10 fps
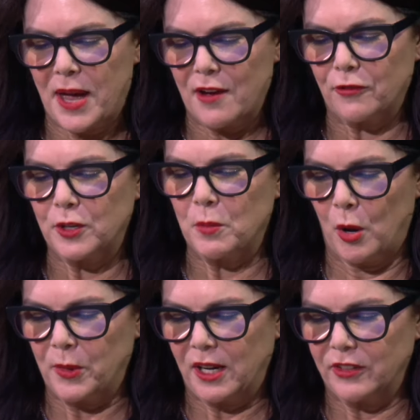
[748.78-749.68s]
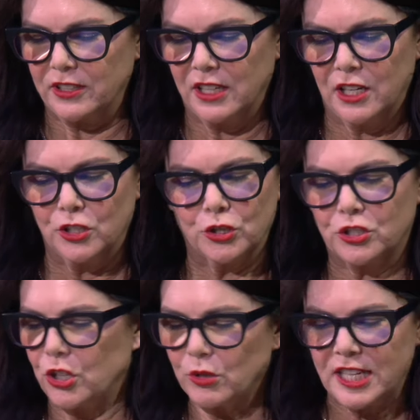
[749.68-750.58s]
every moment of it. You're
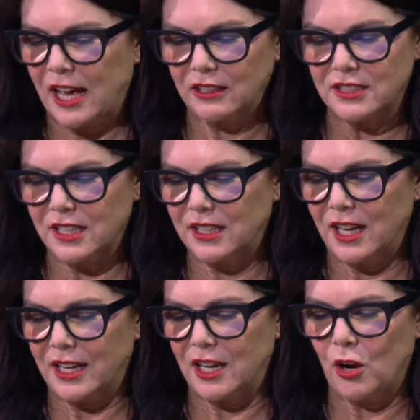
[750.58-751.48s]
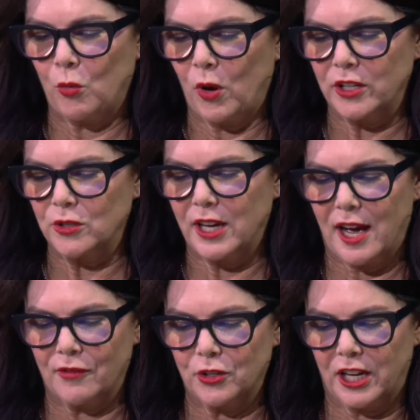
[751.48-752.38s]
so talented, and I don't want you to
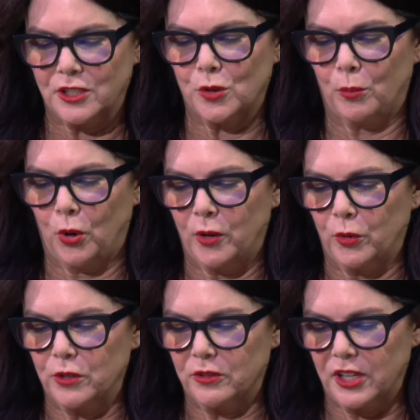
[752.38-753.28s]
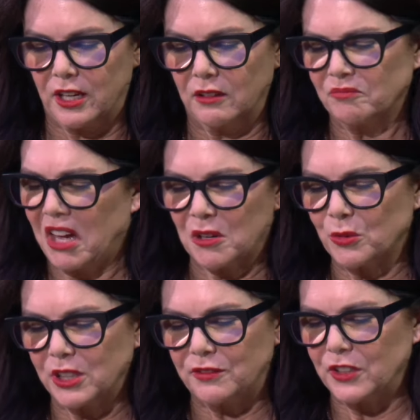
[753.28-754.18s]
ever get to a point where you think, I don't
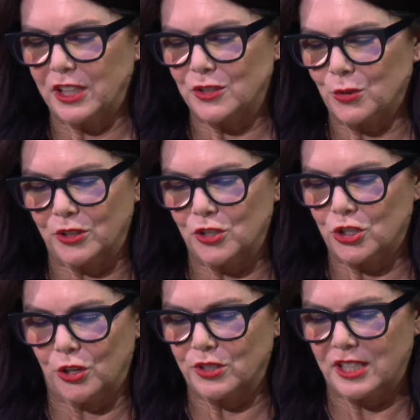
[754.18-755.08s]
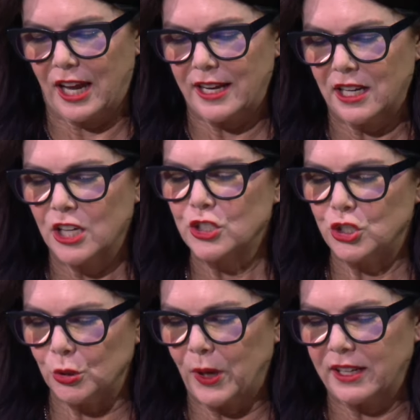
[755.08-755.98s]
really feel like doing the show tonight.
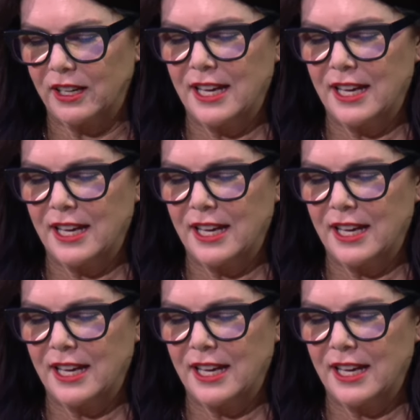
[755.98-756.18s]
Do it.